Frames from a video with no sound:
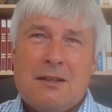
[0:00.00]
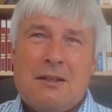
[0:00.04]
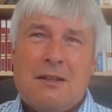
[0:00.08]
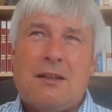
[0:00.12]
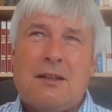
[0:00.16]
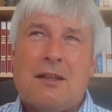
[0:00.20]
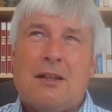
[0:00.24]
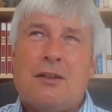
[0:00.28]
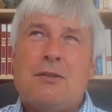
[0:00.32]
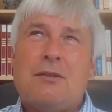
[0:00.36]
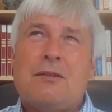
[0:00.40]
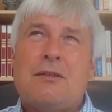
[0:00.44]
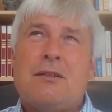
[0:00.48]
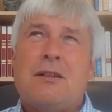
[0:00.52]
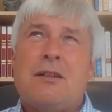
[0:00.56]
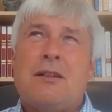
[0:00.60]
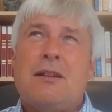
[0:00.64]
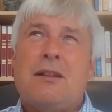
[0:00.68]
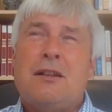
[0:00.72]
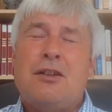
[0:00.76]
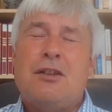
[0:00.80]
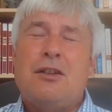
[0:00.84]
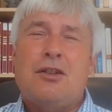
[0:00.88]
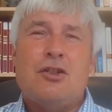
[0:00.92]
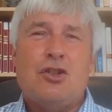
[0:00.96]
you know,
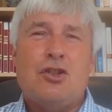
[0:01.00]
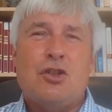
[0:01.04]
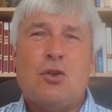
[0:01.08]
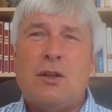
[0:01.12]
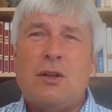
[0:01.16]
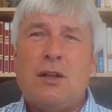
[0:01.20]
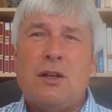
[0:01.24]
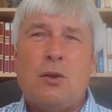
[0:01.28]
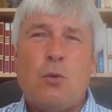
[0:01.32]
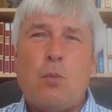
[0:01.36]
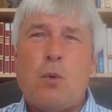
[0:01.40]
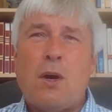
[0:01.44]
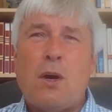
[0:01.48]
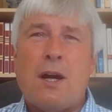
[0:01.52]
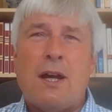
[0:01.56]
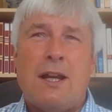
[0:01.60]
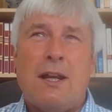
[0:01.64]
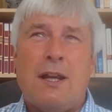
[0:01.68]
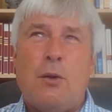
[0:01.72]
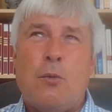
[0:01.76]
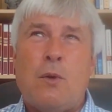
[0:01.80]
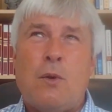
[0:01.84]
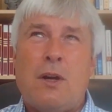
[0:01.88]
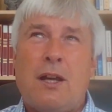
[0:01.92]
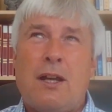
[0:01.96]
you can do it in a
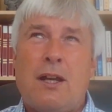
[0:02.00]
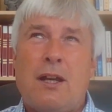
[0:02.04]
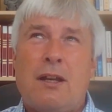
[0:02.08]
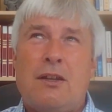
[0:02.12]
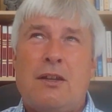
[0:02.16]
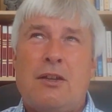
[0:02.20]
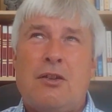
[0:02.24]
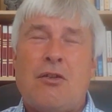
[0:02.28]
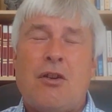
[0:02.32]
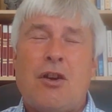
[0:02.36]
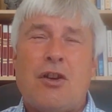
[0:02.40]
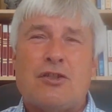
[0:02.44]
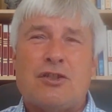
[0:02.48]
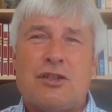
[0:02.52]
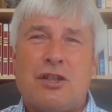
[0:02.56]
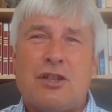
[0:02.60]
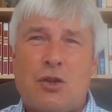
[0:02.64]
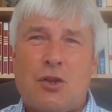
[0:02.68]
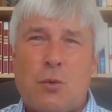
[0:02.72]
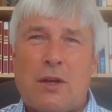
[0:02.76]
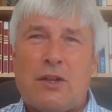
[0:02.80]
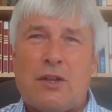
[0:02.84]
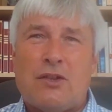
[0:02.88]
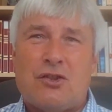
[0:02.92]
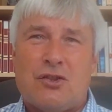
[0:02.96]
way where you're asking
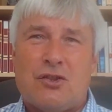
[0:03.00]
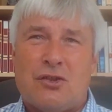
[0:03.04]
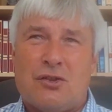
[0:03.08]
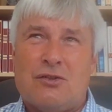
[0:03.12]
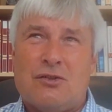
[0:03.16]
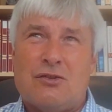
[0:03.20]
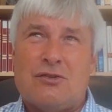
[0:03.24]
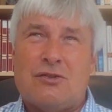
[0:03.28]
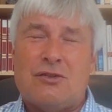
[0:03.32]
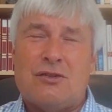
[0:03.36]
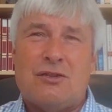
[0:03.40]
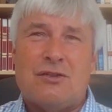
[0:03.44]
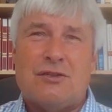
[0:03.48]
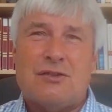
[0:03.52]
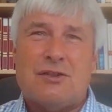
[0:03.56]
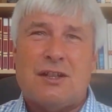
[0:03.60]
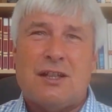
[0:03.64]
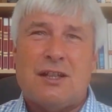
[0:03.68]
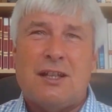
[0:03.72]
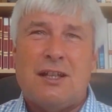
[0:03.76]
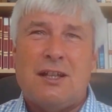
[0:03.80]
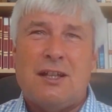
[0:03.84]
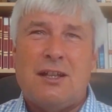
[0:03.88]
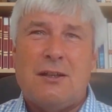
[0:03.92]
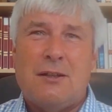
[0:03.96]
questions and to
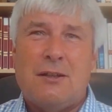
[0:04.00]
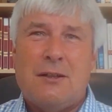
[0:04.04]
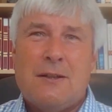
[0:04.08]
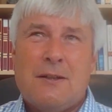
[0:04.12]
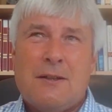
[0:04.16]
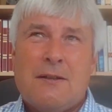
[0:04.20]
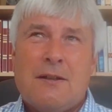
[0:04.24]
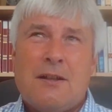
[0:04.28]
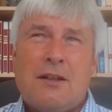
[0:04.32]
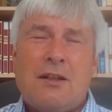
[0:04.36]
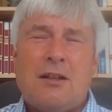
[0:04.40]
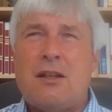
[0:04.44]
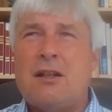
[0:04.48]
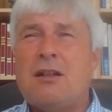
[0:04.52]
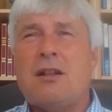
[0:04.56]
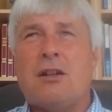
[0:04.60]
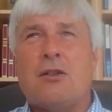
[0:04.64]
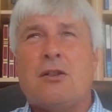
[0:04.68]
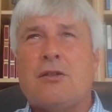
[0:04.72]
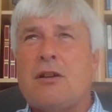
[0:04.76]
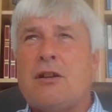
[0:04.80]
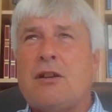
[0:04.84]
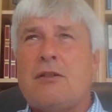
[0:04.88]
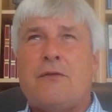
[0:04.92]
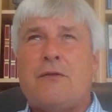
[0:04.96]
say,
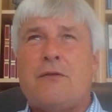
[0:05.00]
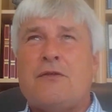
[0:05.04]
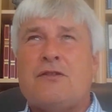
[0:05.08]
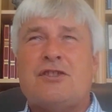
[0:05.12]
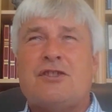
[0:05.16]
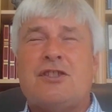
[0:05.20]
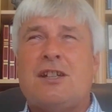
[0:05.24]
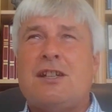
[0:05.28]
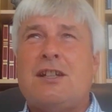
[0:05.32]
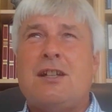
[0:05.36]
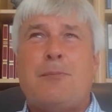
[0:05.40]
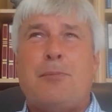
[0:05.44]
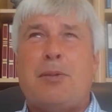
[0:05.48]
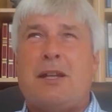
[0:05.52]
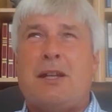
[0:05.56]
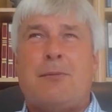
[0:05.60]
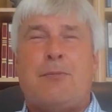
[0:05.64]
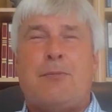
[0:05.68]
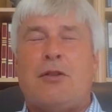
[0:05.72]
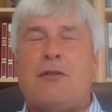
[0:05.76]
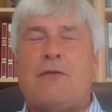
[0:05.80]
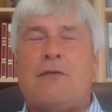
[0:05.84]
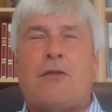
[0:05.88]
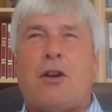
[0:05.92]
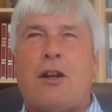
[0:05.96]
the senior
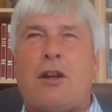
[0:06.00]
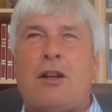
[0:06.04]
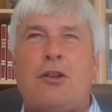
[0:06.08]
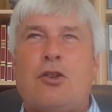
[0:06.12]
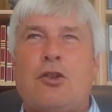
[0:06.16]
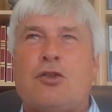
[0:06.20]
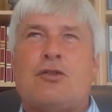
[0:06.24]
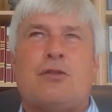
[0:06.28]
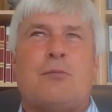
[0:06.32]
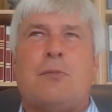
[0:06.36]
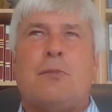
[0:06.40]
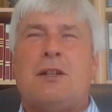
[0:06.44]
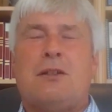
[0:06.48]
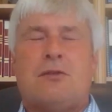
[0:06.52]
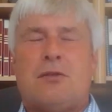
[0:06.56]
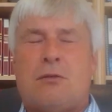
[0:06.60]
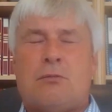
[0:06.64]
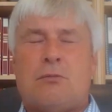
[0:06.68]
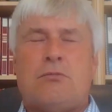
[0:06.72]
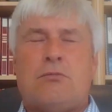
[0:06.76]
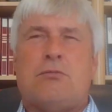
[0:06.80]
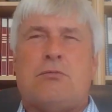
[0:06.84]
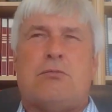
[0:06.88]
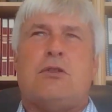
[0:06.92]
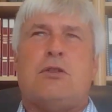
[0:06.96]
people have like looked at me and
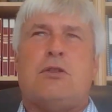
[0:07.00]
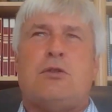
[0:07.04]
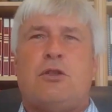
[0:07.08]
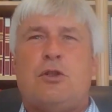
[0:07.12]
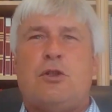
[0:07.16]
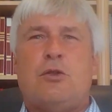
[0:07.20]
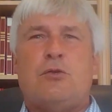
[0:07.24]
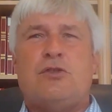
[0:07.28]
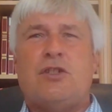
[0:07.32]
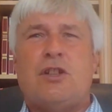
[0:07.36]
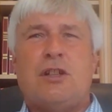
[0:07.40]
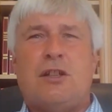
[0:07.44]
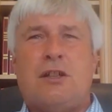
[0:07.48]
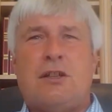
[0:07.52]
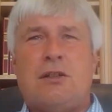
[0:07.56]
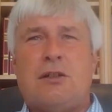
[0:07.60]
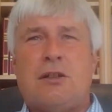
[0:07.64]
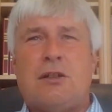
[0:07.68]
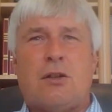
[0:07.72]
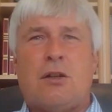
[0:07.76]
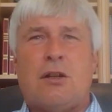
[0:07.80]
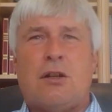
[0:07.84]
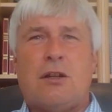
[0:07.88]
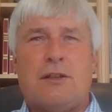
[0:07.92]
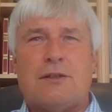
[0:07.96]
thought, oh, who's he?
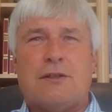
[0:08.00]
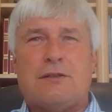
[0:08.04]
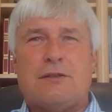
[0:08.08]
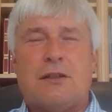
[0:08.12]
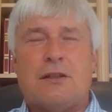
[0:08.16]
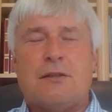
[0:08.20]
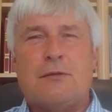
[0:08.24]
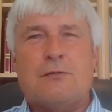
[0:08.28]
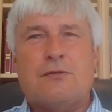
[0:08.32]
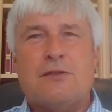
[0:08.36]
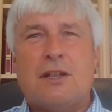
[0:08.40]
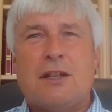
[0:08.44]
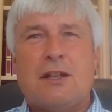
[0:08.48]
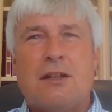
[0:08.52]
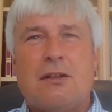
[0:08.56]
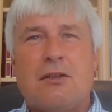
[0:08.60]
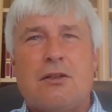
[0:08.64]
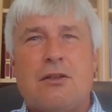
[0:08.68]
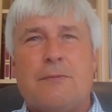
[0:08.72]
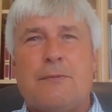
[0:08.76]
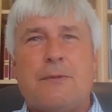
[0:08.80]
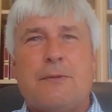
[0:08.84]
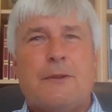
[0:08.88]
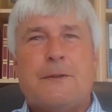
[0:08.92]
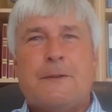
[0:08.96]
Like this, and I'm saying,
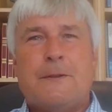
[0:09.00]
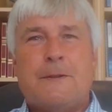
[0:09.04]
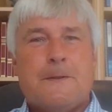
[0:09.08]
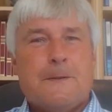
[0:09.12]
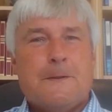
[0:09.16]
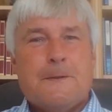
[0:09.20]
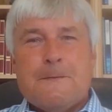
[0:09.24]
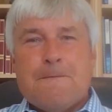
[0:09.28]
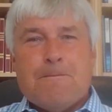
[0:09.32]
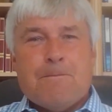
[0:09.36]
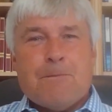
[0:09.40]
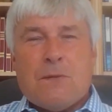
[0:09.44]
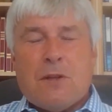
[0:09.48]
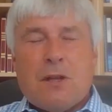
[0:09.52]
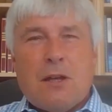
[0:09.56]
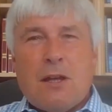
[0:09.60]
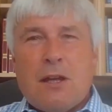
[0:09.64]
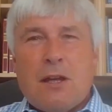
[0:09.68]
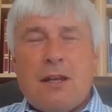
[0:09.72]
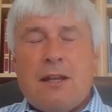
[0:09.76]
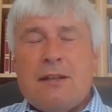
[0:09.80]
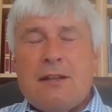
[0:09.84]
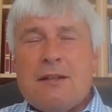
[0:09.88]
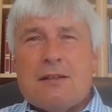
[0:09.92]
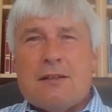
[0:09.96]
look,
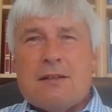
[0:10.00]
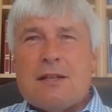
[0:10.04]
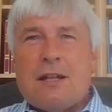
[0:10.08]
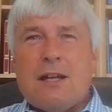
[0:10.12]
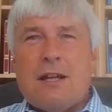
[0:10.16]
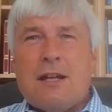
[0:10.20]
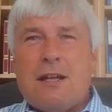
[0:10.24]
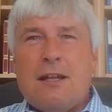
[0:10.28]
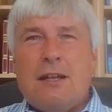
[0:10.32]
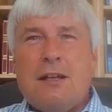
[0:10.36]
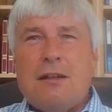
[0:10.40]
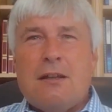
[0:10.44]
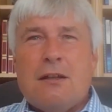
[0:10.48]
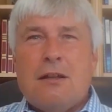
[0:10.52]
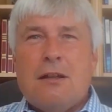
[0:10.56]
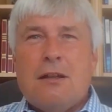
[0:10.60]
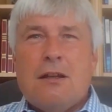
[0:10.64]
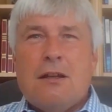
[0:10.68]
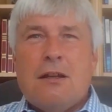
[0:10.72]
at the end of the day,